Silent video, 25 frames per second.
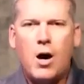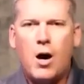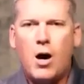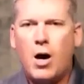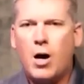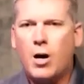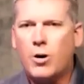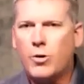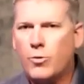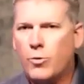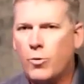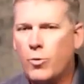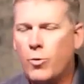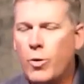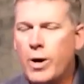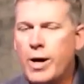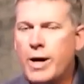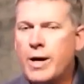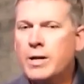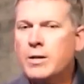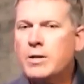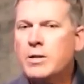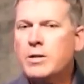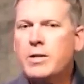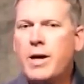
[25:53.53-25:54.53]
are
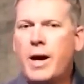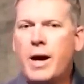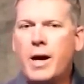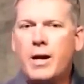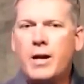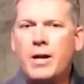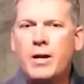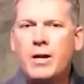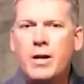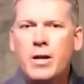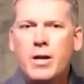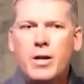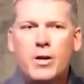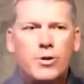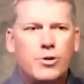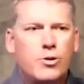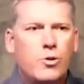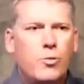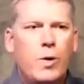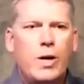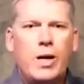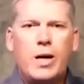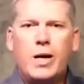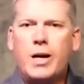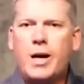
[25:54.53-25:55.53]
reinstated
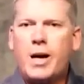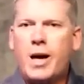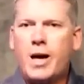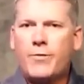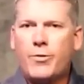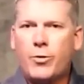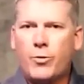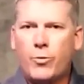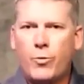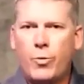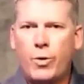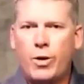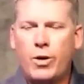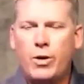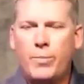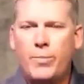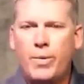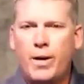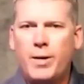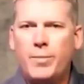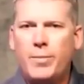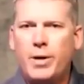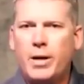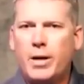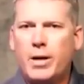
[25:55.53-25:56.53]
so we can have a real
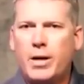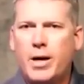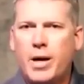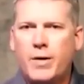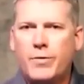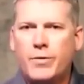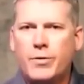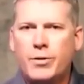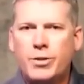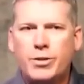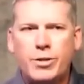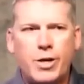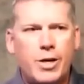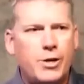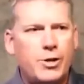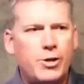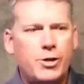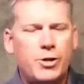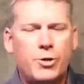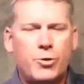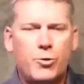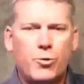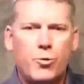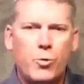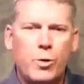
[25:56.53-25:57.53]
public
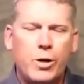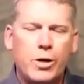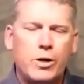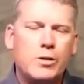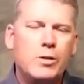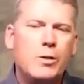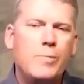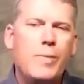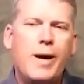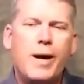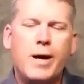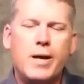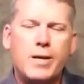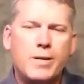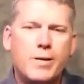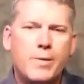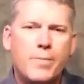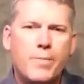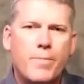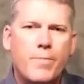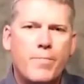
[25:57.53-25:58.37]
conversation, a real debate.